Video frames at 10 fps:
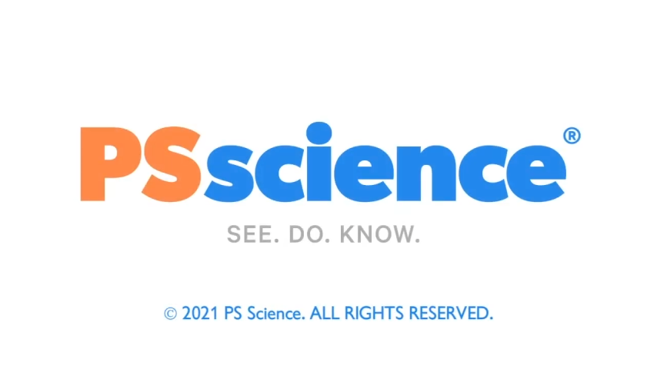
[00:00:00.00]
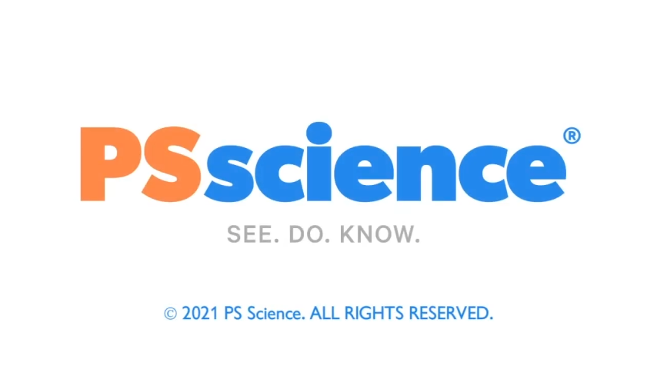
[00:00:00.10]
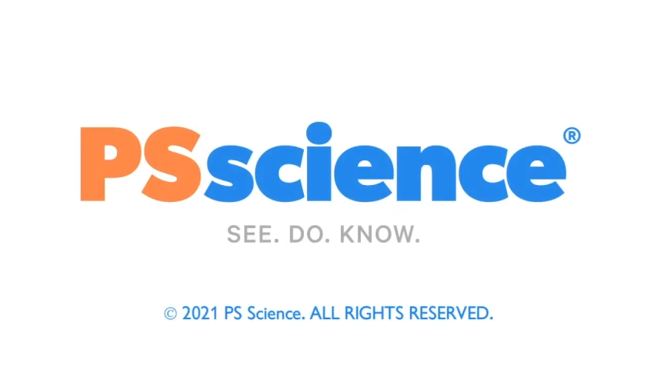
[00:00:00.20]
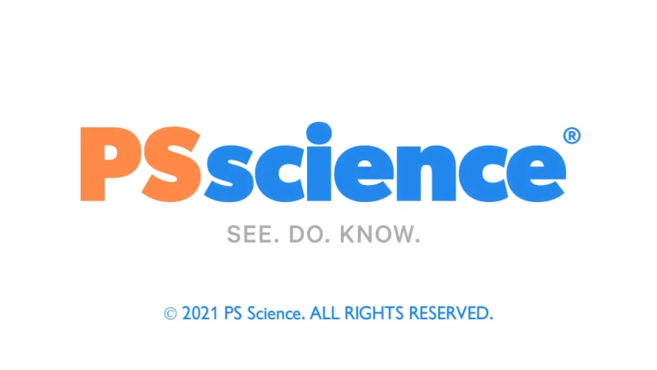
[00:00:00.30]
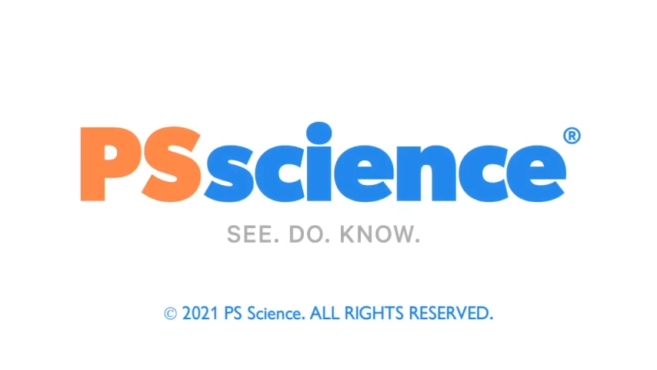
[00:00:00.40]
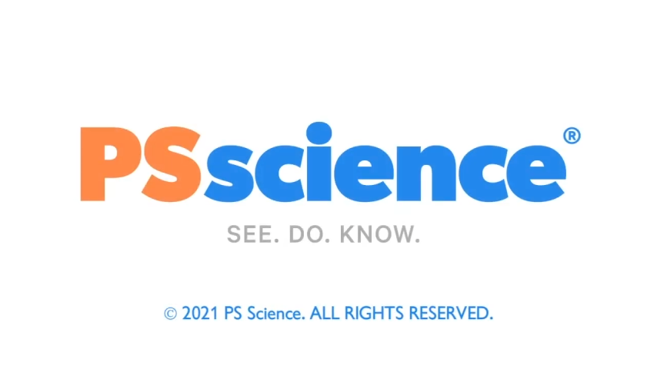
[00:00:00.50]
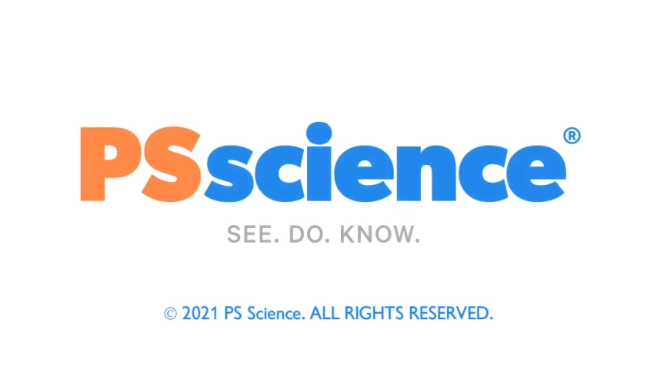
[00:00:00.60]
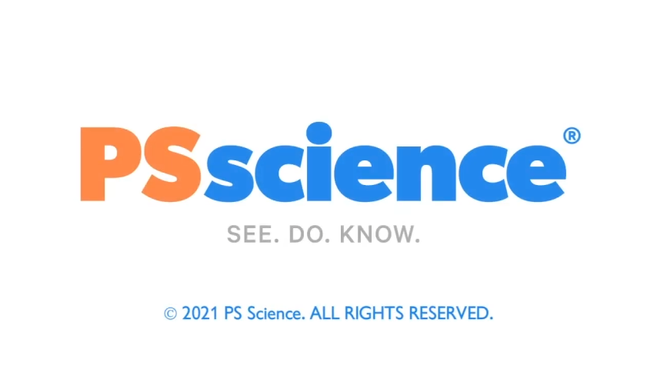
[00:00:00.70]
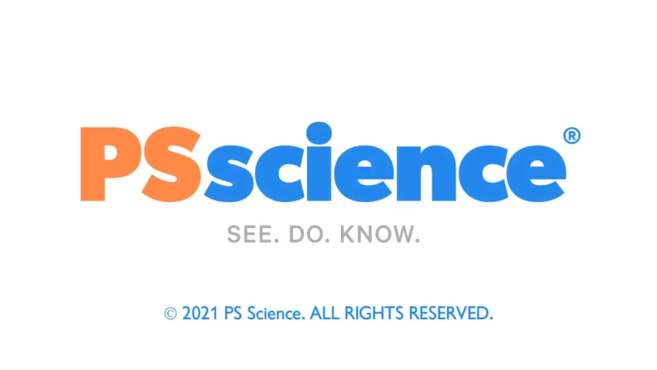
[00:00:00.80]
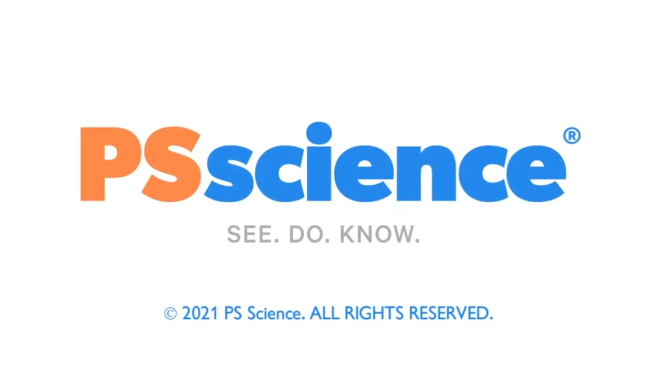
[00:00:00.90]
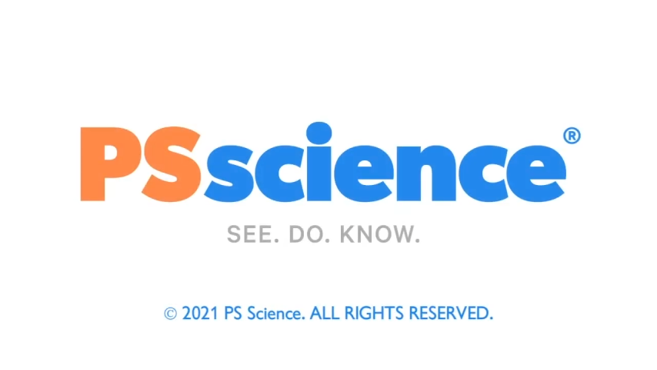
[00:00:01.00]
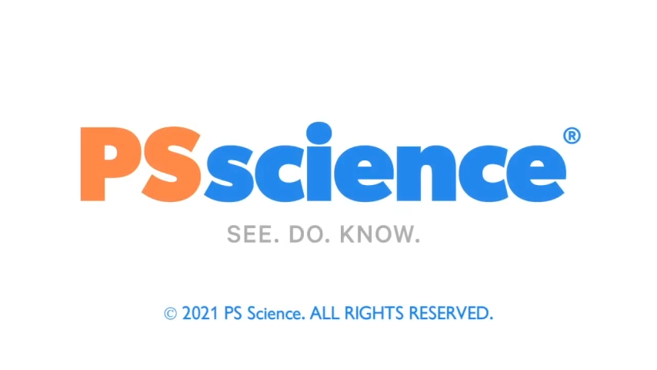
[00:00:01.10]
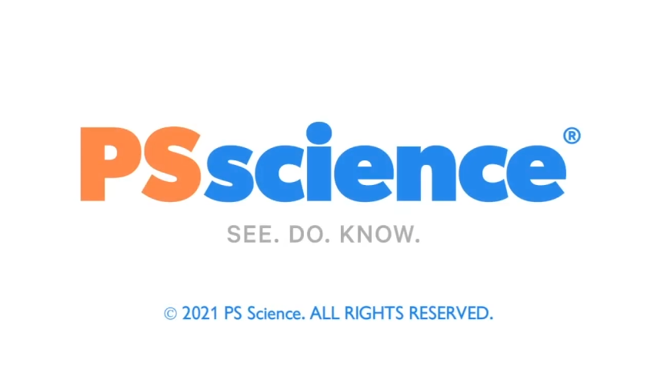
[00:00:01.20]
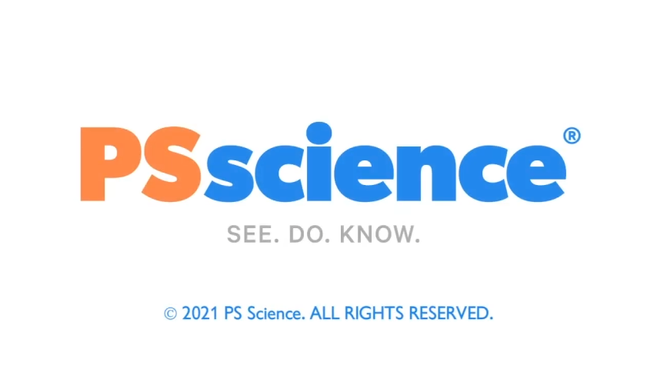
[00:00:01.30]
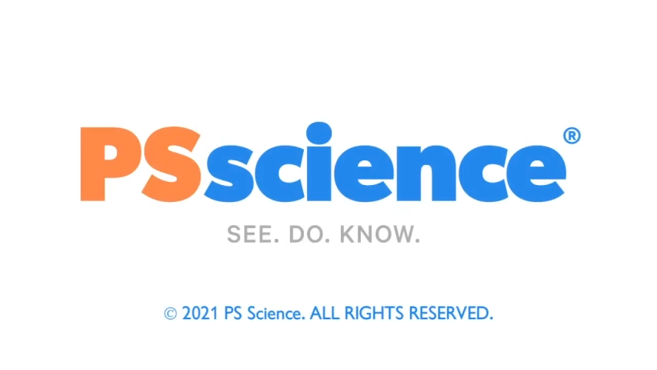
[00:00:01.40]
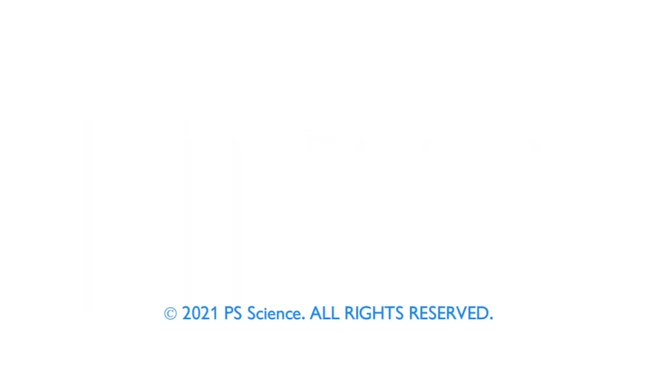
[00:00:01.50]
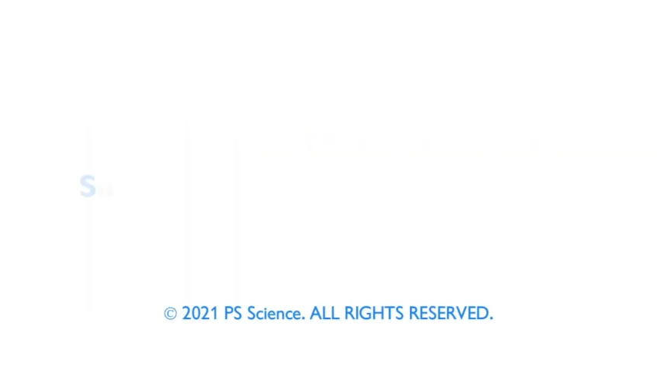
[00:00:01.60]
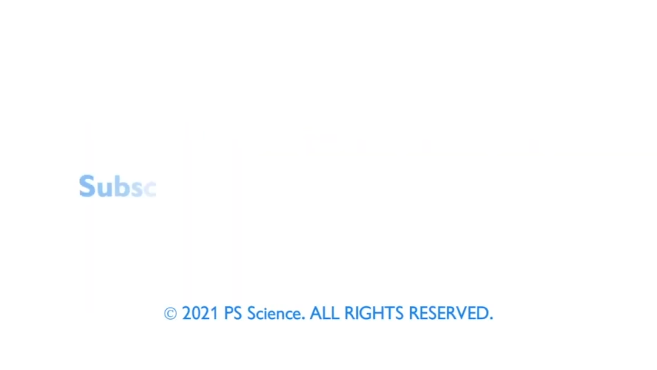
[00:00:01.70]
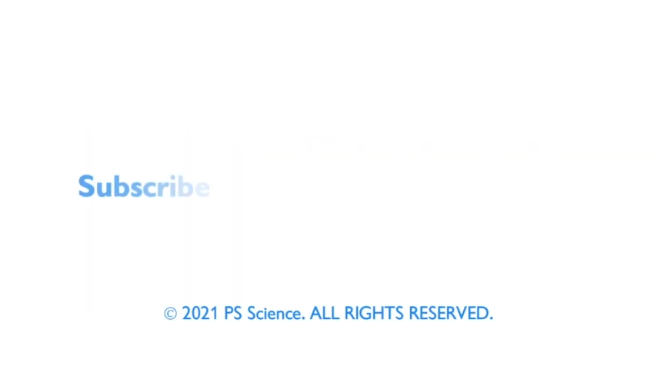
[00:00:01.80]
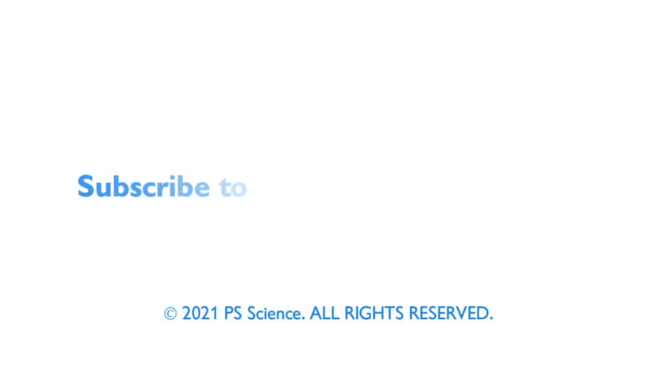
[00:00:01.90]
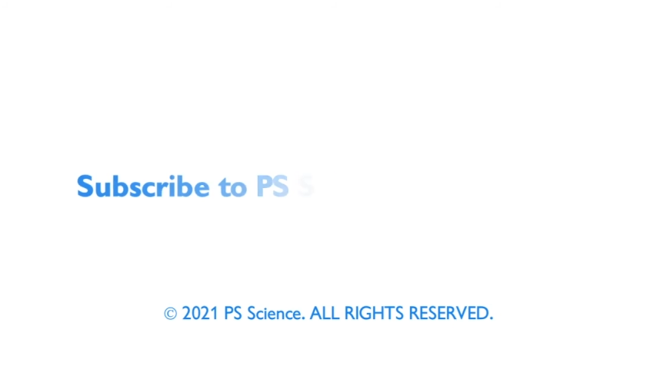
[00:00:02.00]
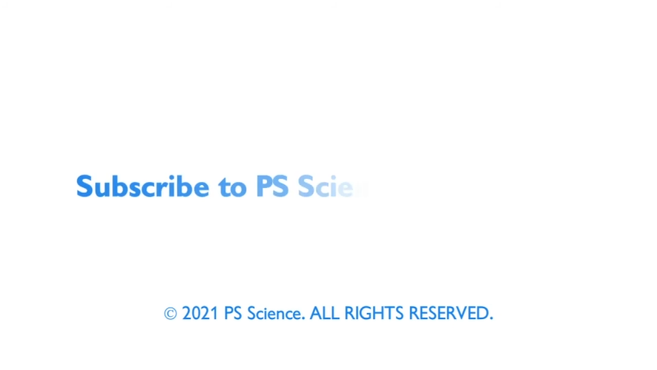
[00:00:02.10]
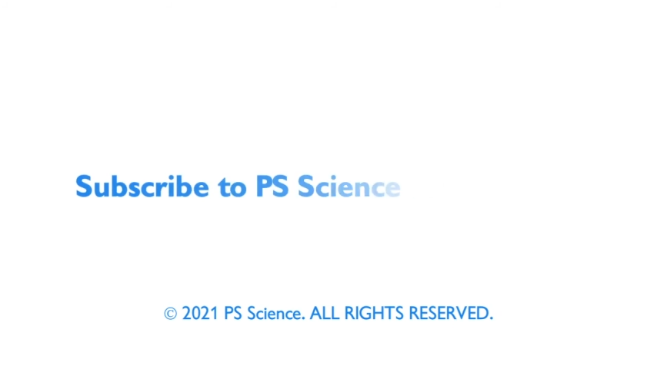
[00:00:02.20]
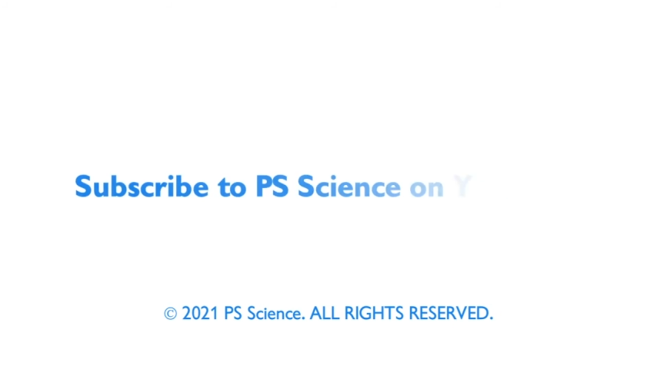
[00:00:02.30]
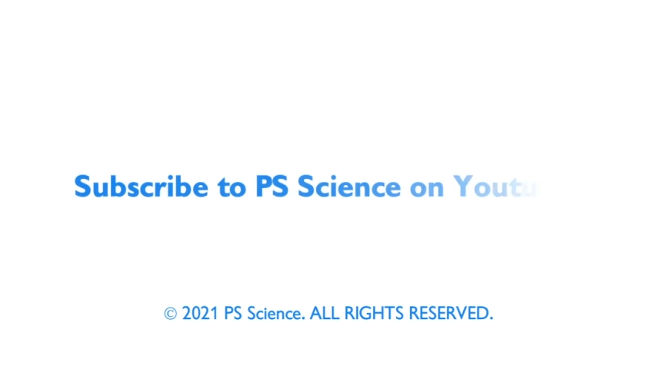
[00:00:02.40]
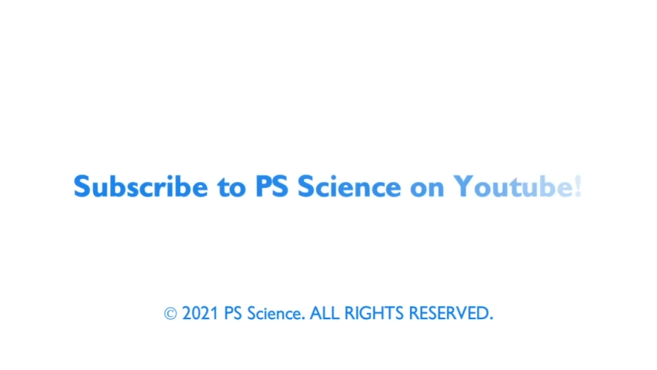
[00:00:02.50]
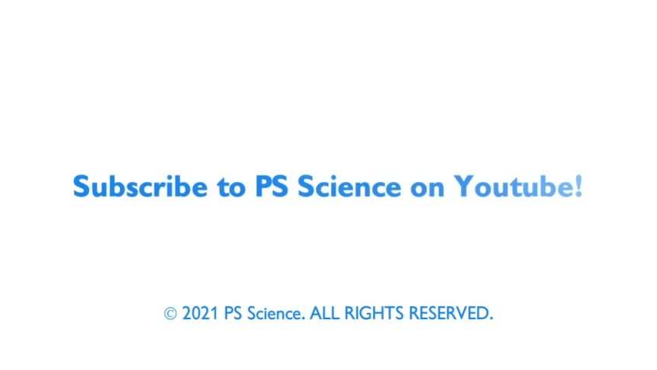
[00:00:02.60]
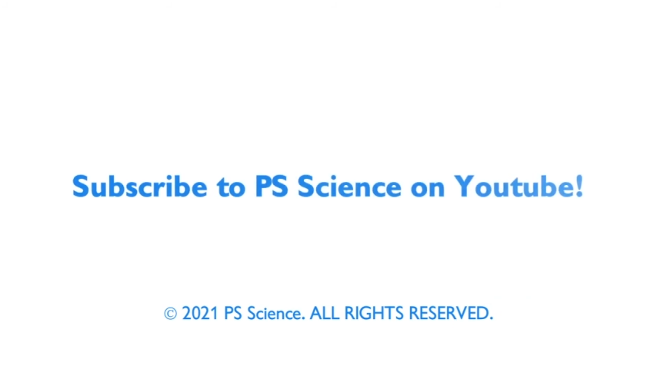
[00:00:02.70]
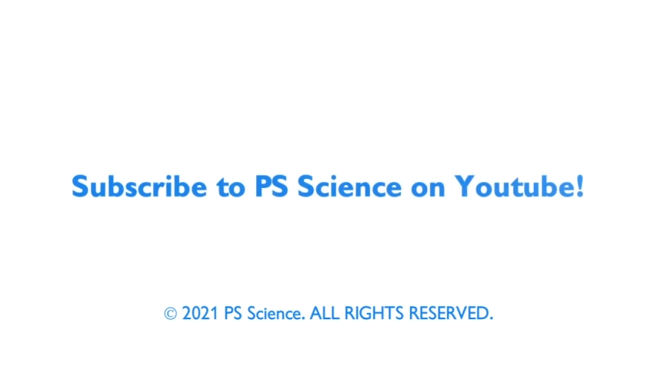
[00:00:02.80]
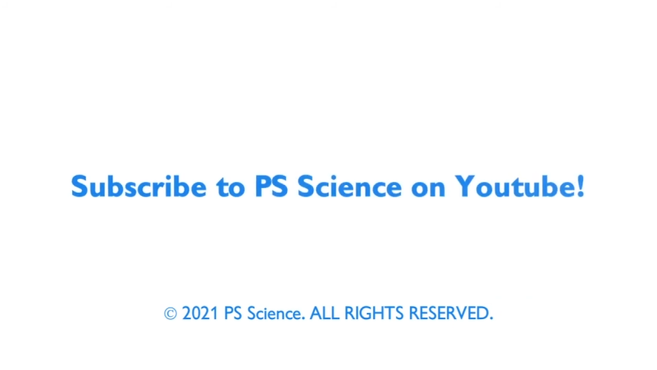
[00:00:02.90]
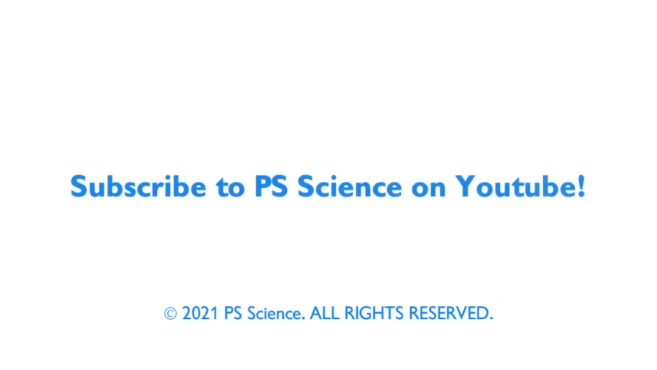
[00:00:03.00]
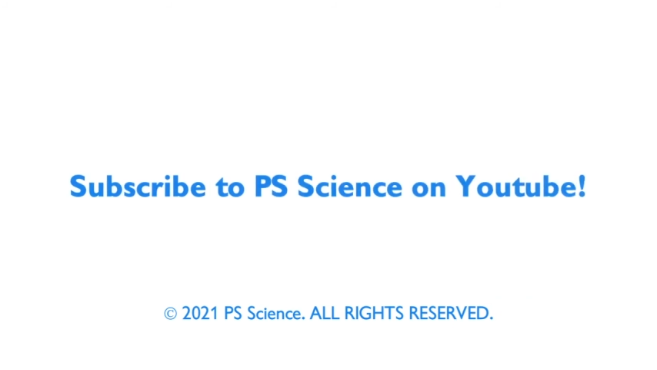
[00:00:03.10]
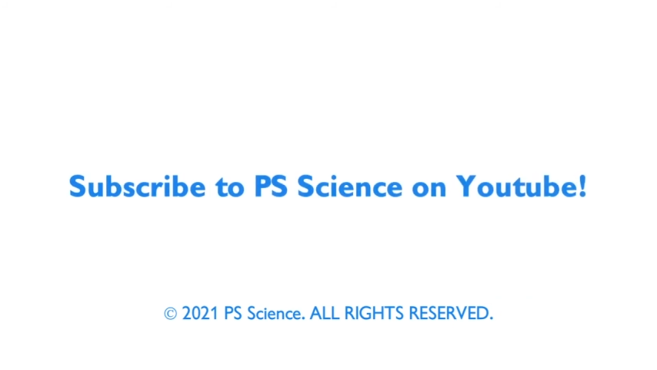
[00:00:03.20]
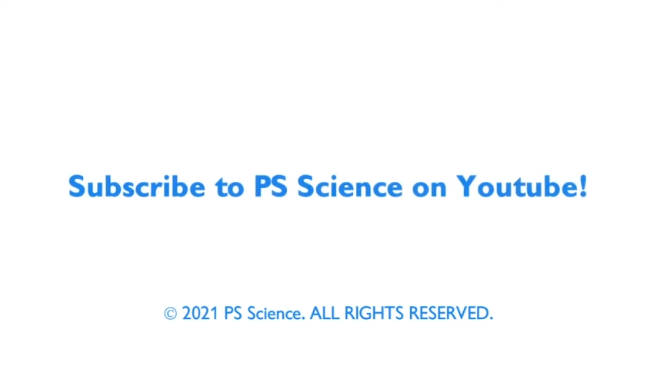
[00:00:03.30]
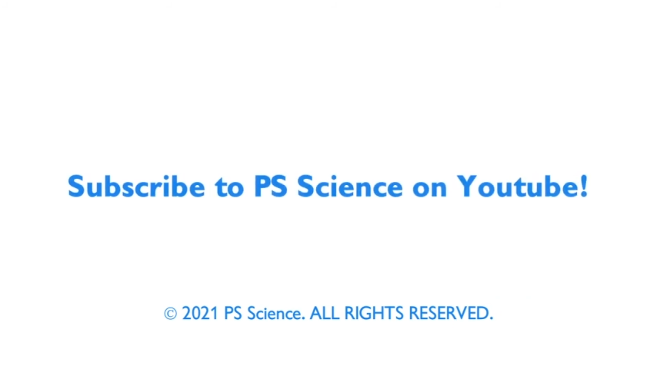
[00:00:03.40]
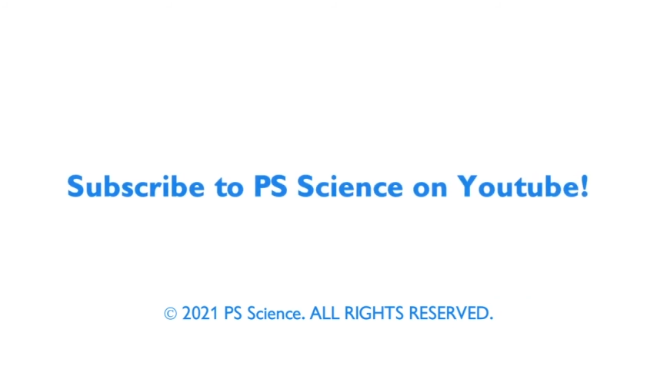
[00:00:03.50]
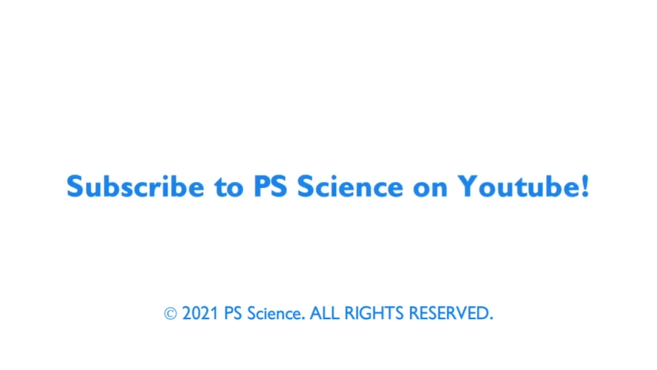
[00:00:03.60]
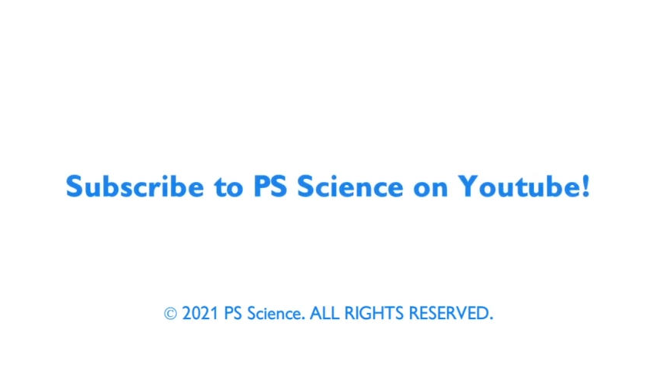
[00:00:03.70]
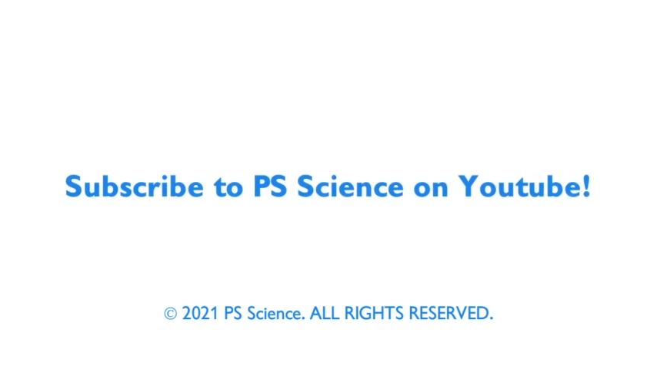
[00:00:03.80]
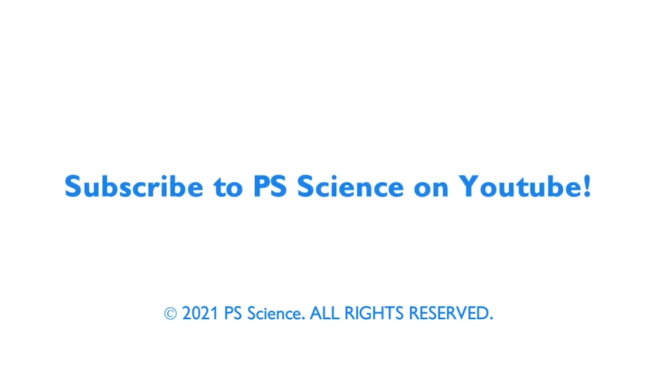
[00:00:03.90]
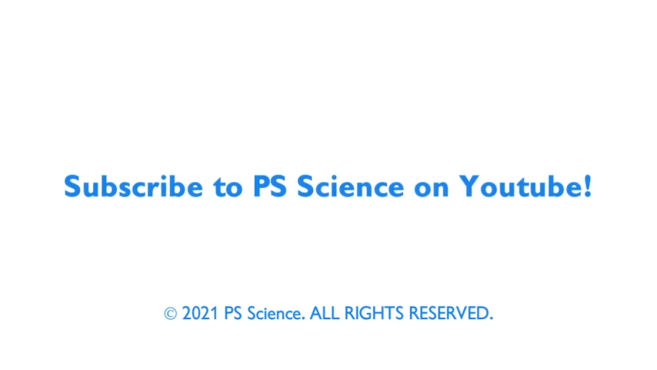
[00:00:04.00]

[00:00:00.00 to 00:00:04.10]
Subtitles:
No face is visible, so there are no lips to read.